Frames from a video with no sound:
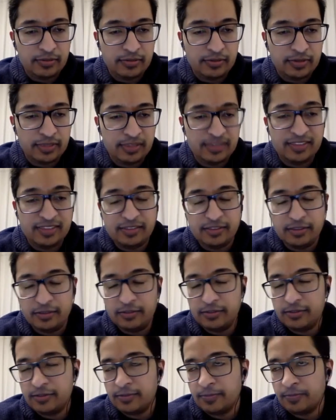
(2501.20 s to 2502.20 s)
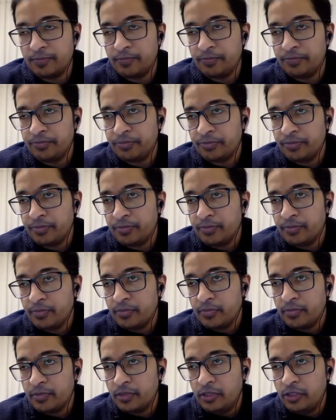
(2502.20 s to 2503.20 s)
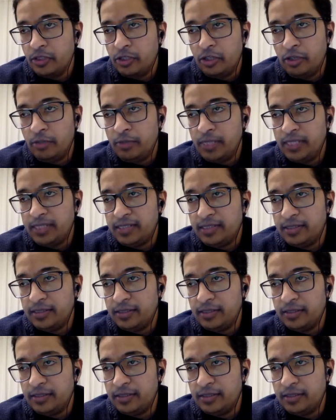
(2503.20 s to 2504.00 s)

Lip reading: assistance. Your mother